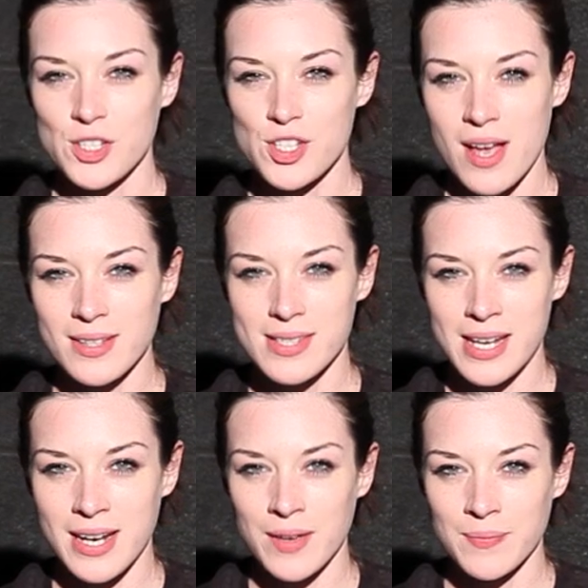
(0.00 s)
John
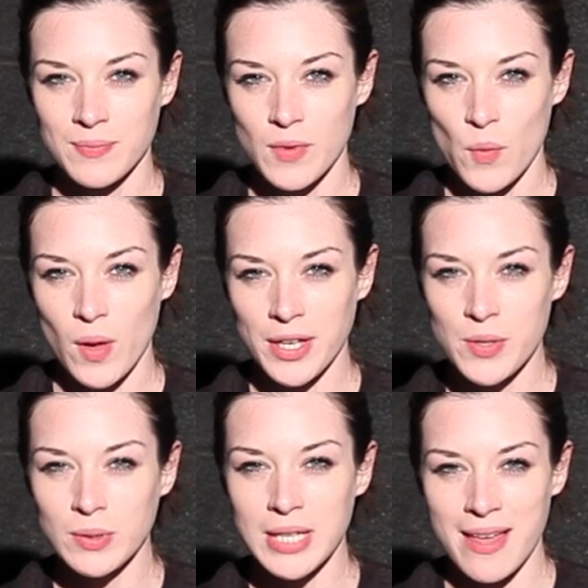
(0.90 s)
Cena, while
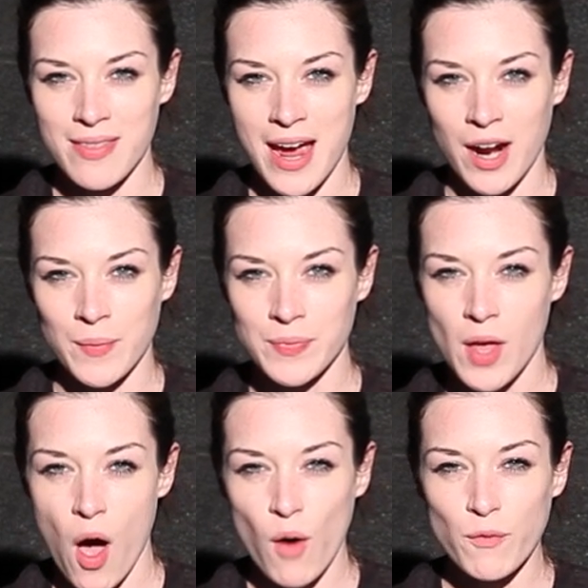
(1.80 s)
you lay there,
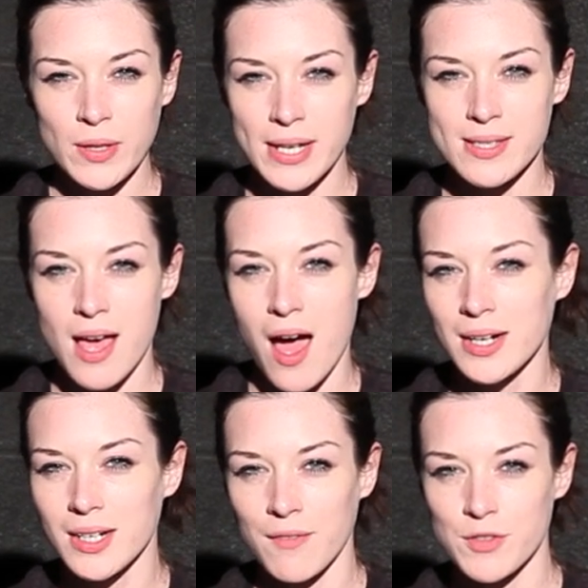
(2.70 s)
hopefully as
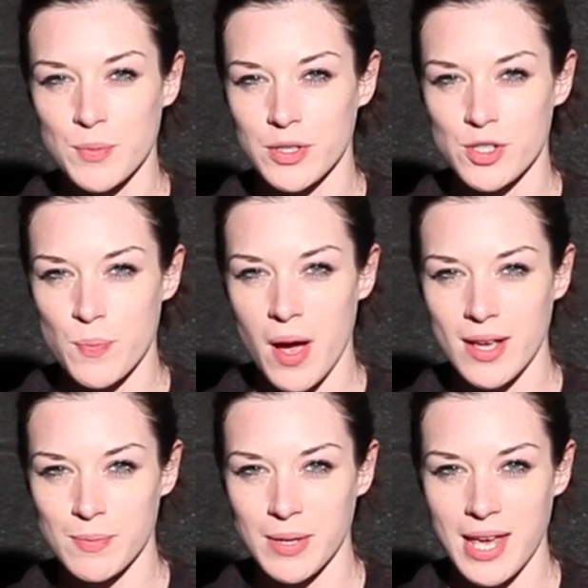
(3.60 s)
uncomfortable as you
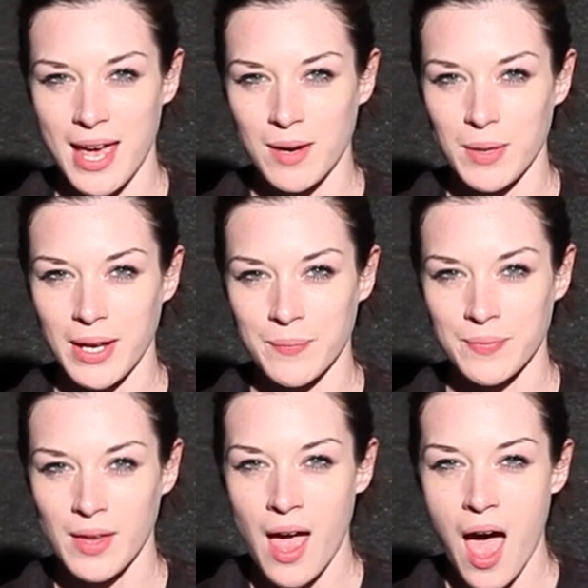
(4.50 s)
possibly can be,
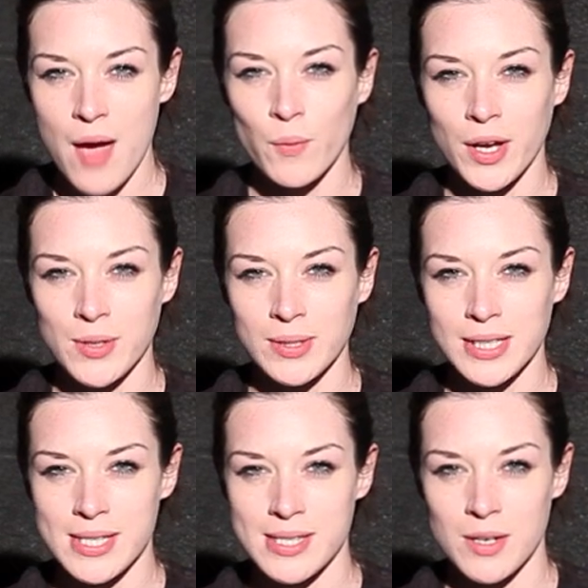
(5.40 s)
I want you to
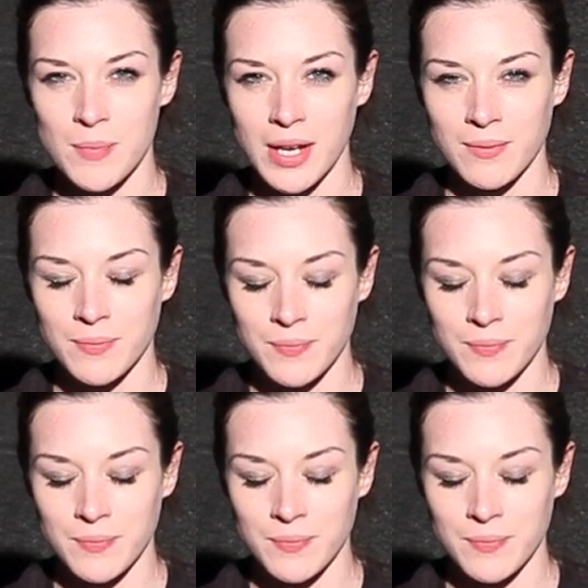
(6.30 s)
listen to me.